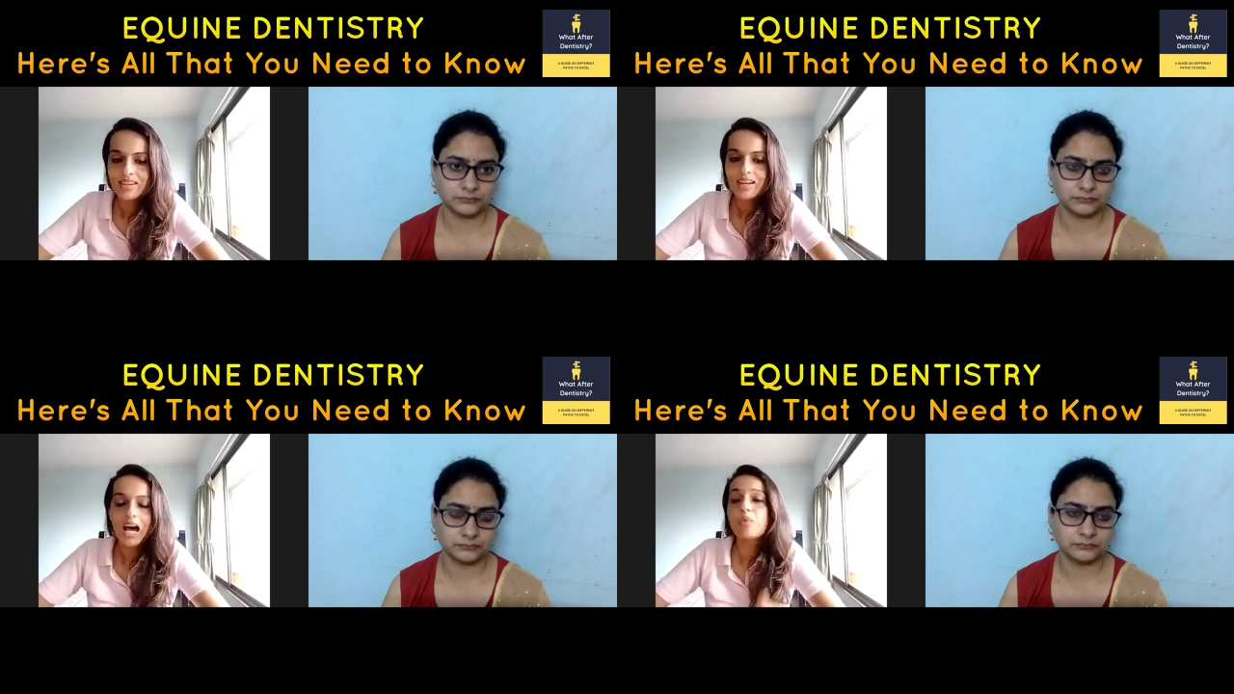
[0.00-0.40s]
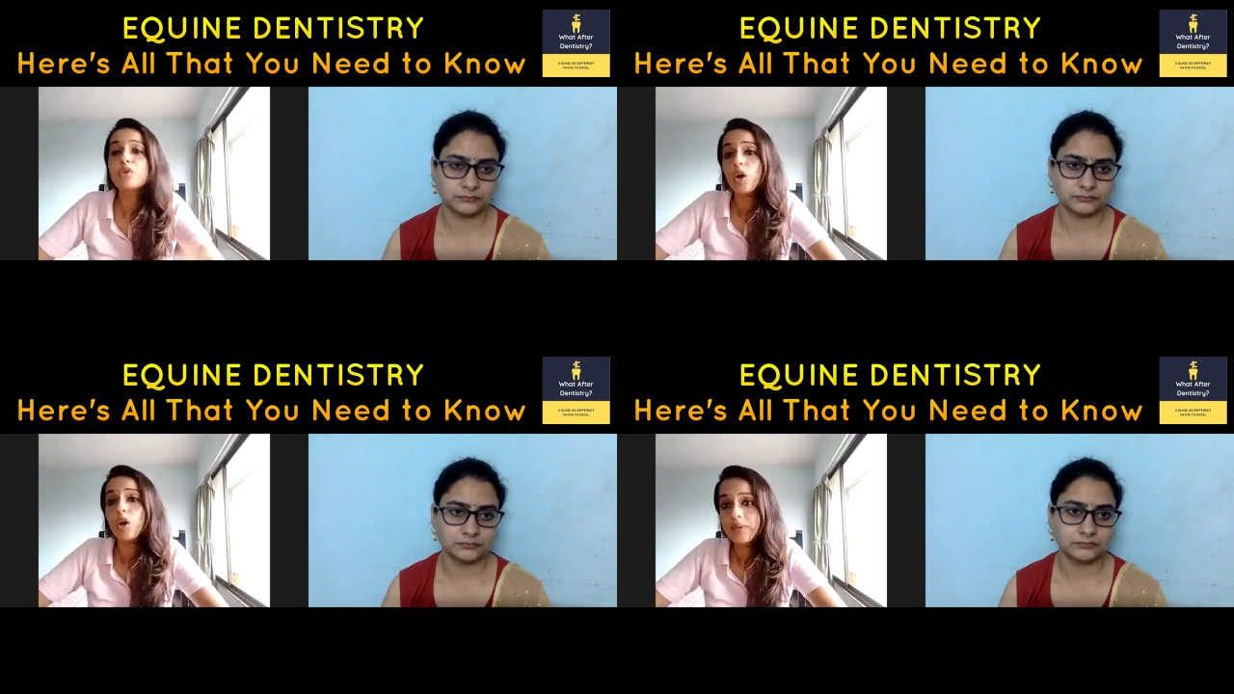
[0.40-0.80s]
Speaker 1: I would
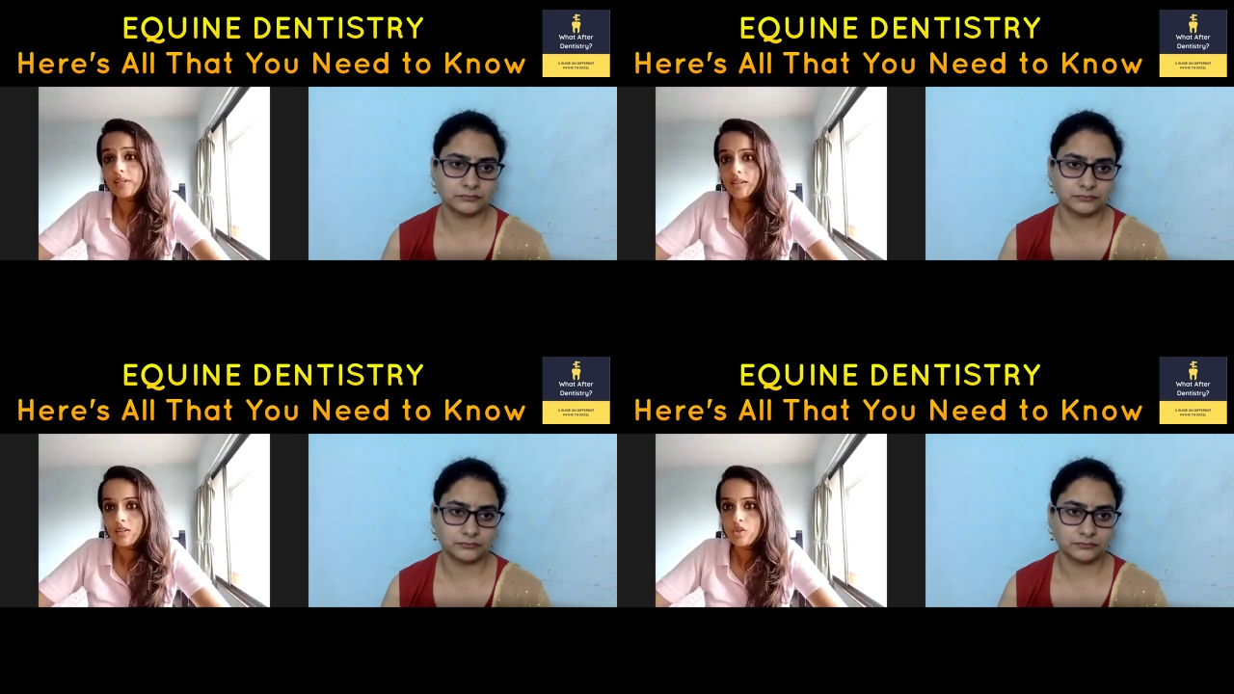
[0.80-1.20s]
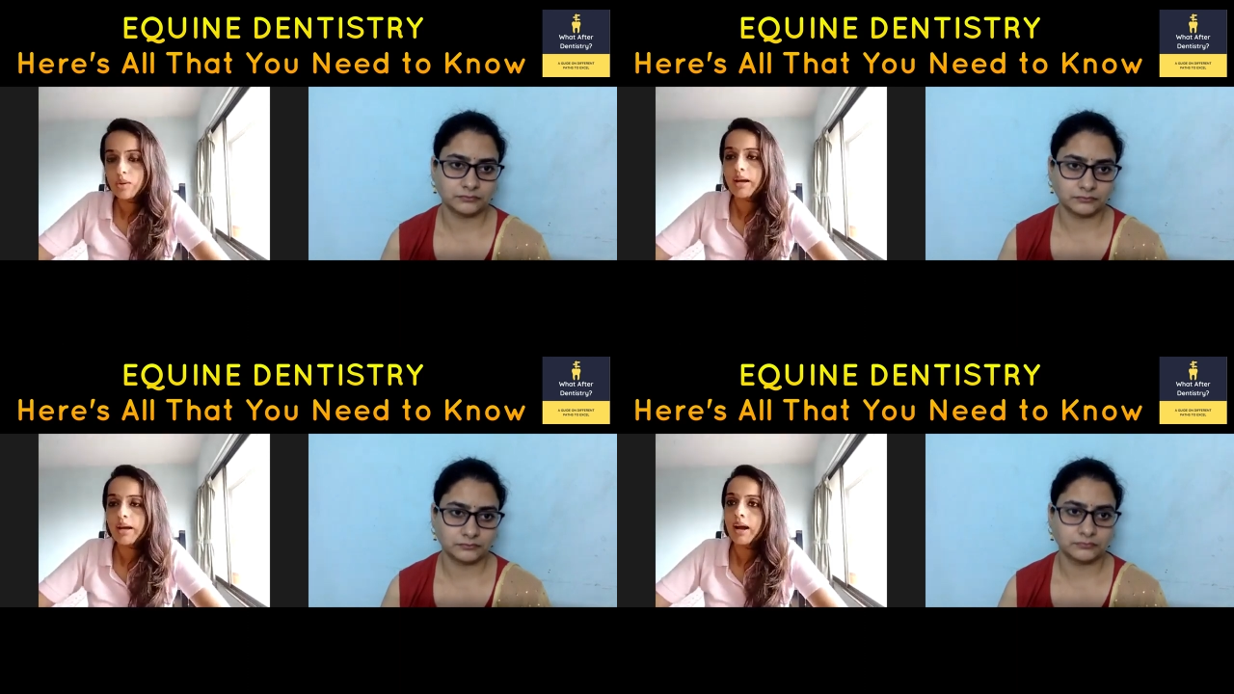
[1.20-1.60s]
not be here. So I,
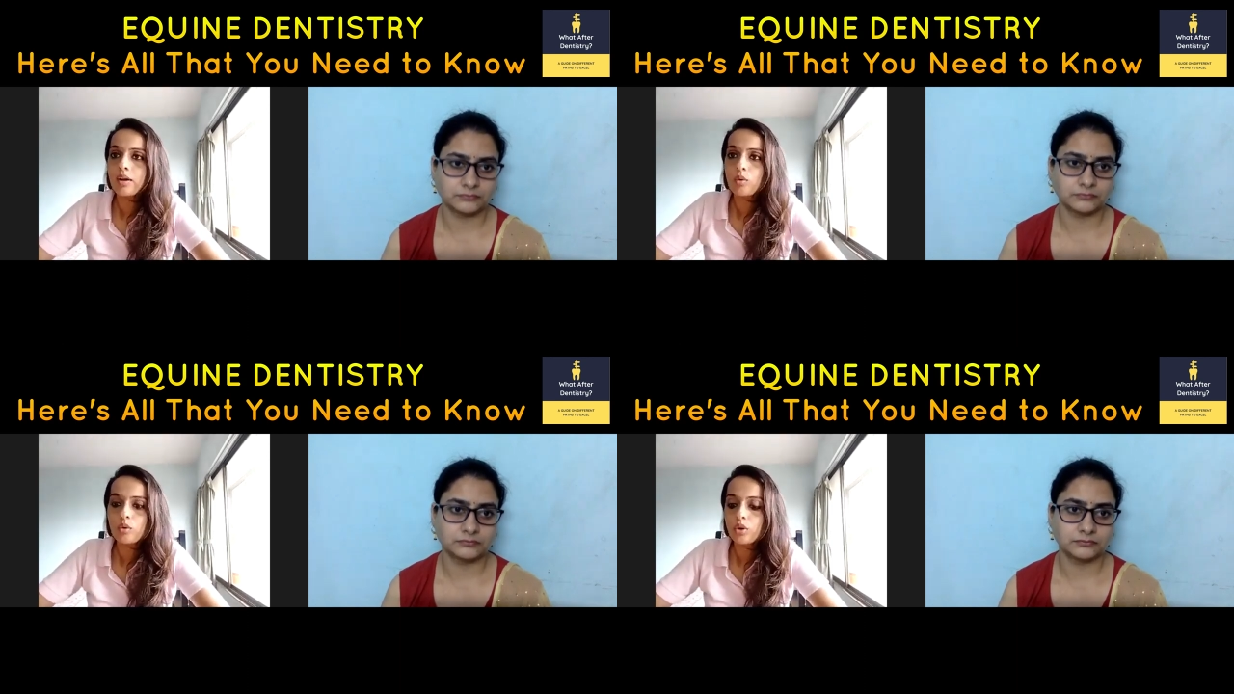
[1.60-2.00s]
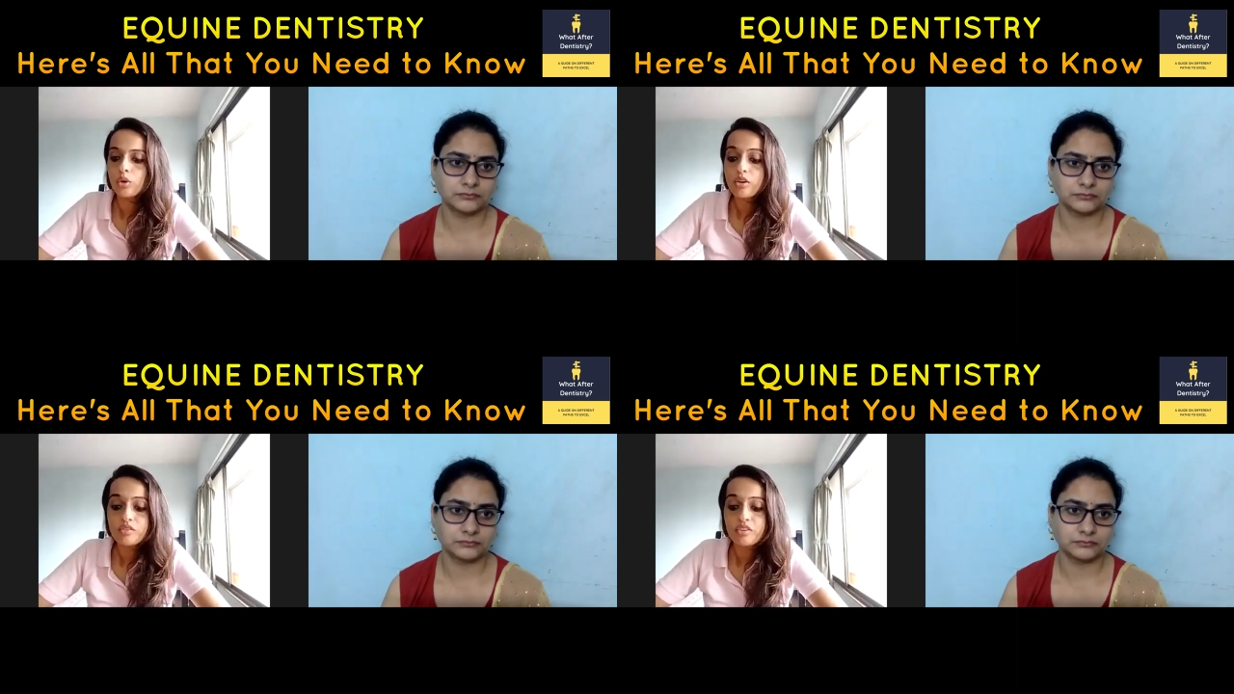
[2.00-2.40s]
I owe a lot
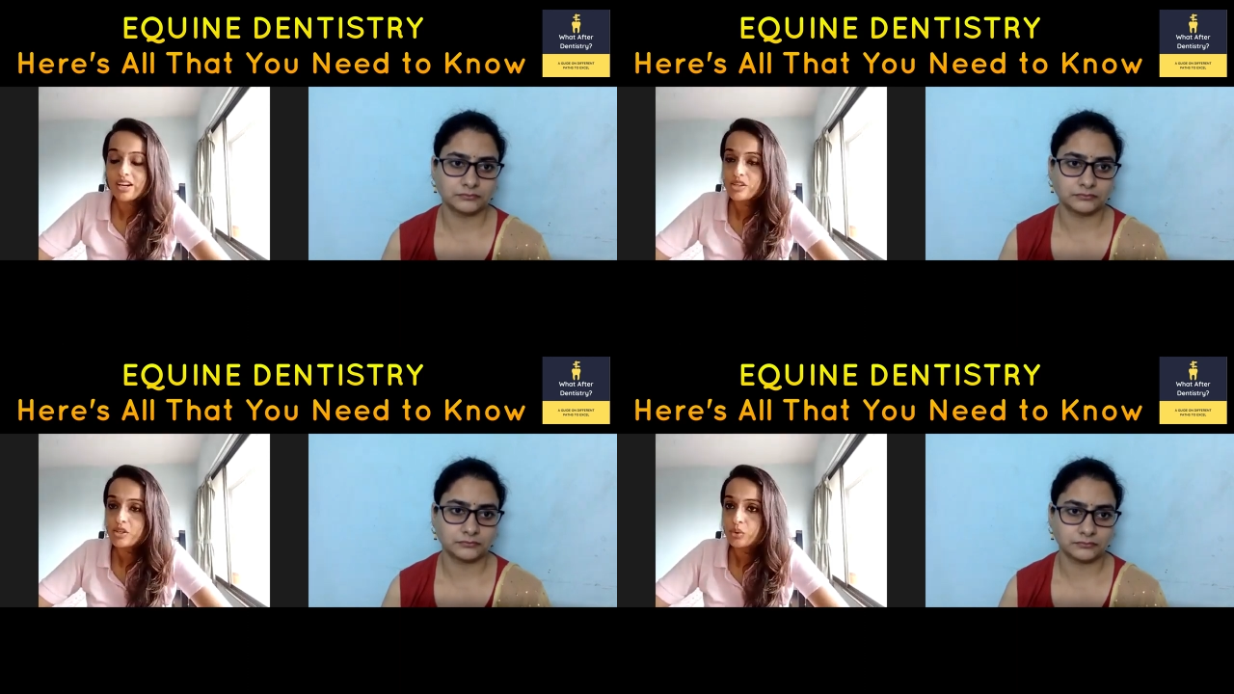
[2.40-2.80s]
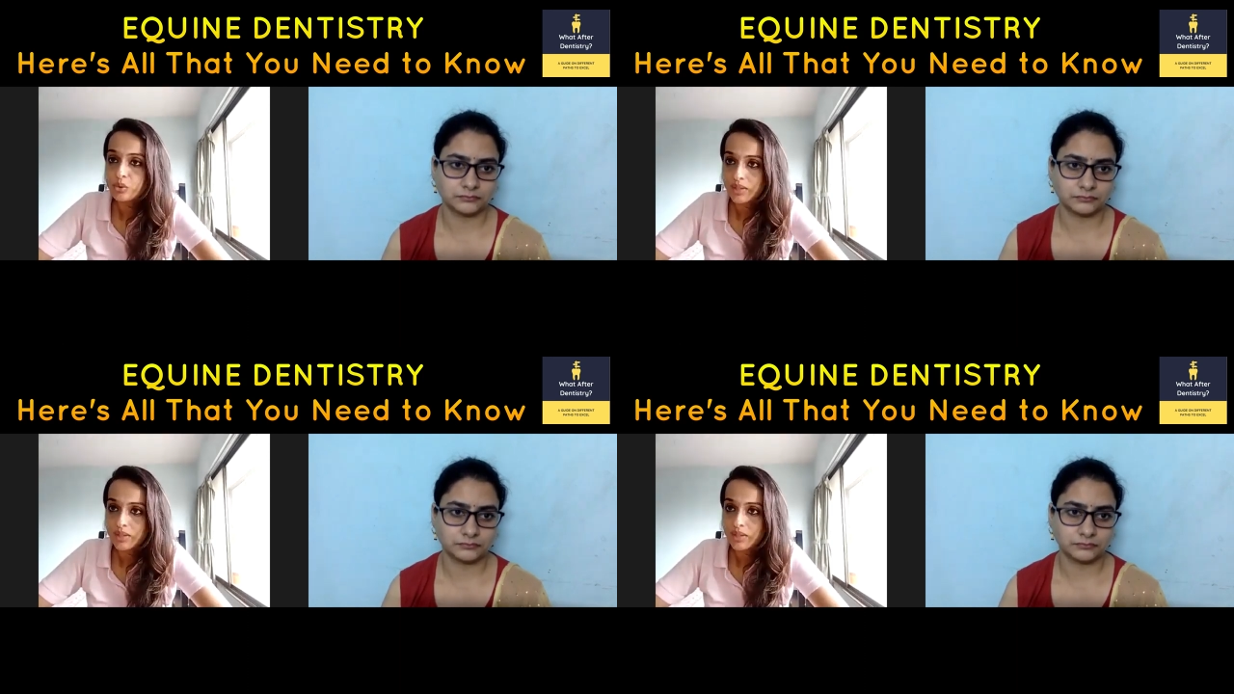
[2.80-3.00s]
of gratitude to